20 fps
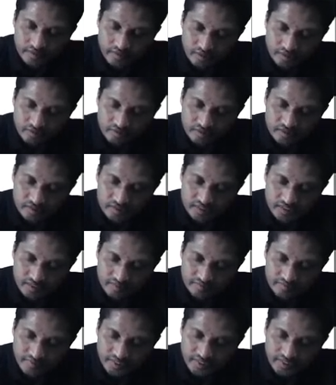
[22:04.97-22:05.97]
Now this is
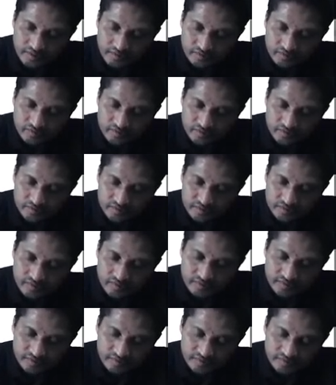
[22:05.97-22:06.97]
m by 2
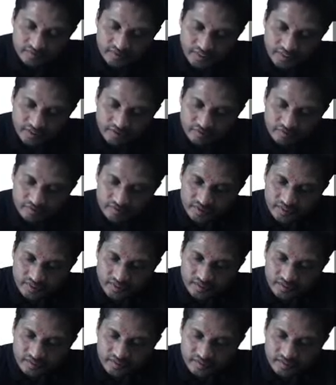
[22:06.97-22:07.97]
into
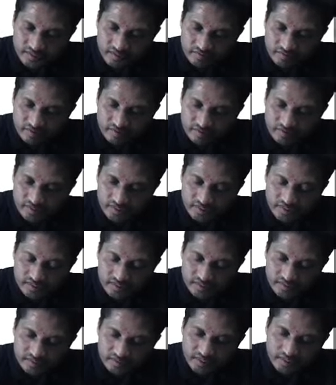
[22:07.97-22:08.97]
3 is equal to
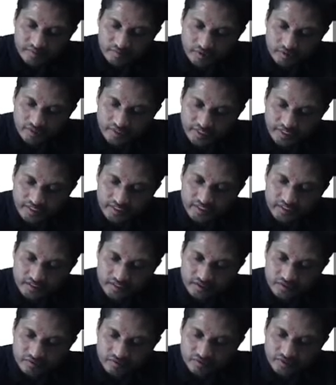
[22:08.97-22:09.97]
6. I'm going to cancel
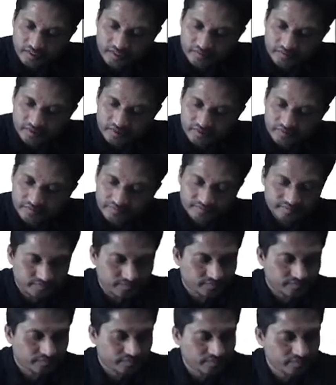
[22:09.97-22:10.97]
this 2 times.
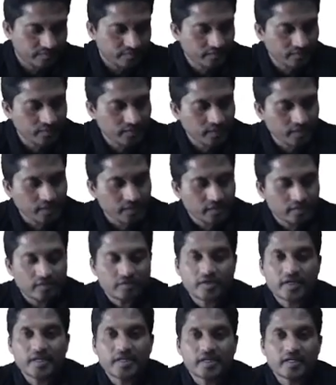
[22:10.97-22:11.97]

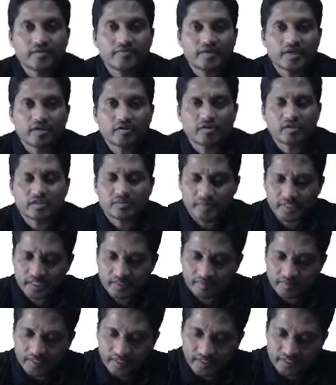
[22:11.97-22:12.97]
Right? If I cross
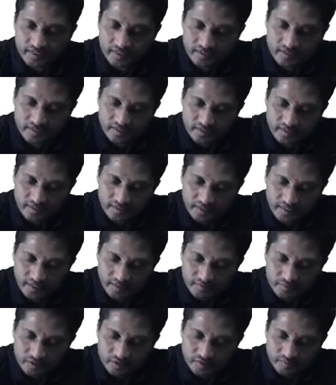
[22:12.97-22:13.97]
multiply,
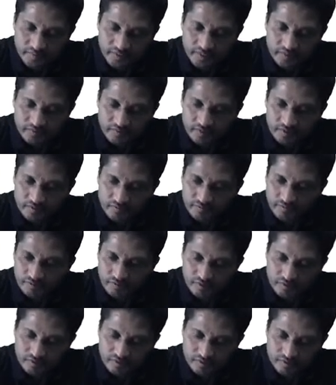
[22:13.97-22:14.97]
m should be equal to
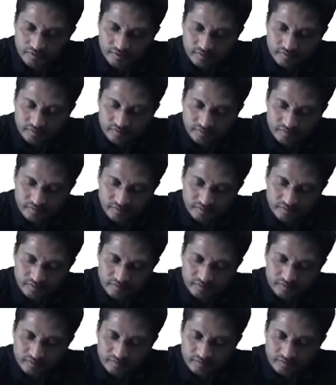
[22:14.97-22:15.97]
4.
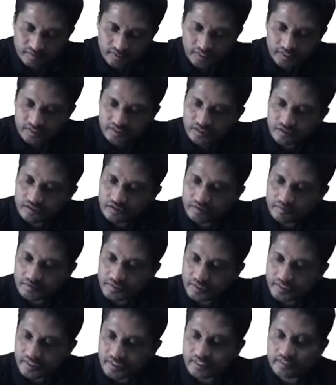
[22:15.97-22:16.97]
Answer is
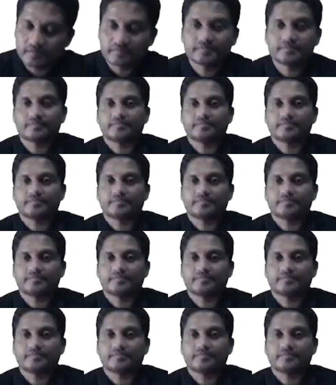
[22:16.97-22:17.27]
option D.